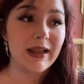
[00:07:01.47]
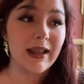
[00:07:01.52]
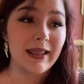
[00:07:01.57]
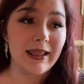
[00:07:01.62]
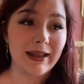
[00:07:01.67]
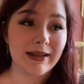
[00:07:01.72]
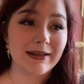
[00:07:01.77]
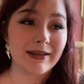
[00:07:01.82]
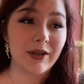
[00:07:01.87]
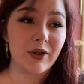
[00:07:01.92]
And
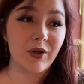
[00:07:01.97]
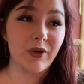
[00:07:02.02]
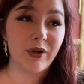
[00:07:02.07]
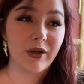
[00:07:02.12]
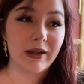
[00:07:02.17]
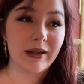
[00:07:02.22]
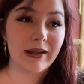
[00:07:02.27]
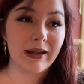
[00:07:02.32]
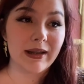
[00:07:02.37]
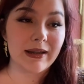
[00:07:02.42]
that's how you're
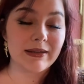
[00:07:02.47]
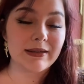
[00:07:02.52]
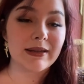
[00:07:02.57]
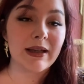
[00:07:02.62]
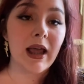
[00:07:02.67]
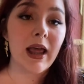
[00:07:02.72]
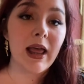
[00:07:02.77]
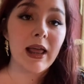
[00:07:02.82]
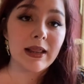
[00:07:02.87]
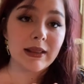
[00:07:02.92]
going to get
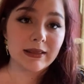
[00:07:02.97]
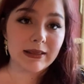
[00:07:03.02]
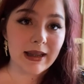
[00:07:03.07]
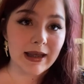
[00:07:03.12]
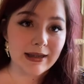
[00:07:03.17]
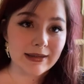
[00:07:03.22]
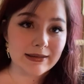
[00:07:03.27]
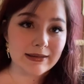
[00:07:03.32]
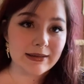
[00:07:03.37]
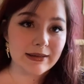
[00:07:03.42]

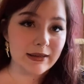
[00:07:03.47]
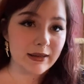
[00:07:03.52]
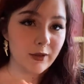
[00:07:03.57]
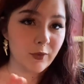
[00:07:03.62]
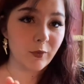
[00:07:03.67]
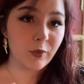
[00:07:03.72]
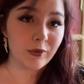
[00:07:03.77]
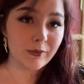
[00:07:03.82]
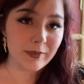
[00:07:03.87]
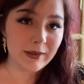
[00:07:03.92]
lasting,
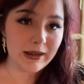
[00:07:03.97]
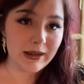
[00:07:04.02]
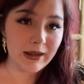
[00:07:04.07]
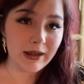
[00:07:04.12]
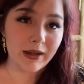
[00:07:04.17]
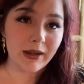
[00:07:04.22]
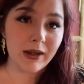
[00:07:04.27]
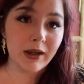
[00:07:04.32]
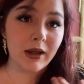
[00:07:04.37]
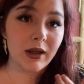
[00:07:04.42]

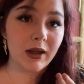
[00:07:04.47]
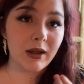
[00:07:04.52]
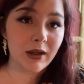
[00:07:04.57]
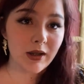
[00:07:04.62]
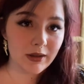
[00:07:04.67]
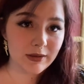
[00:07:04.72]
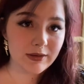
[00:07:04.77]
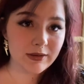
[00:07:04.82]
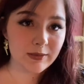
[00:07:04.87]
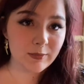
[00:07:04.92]
repeating
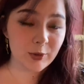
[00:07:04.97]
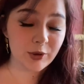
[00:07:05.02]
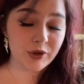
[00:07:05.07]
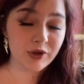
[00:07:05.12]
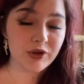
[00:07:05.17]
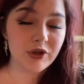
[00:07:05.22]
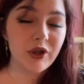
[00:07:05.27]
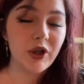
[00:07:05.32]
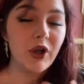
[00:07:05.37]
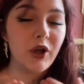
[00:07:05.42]
customers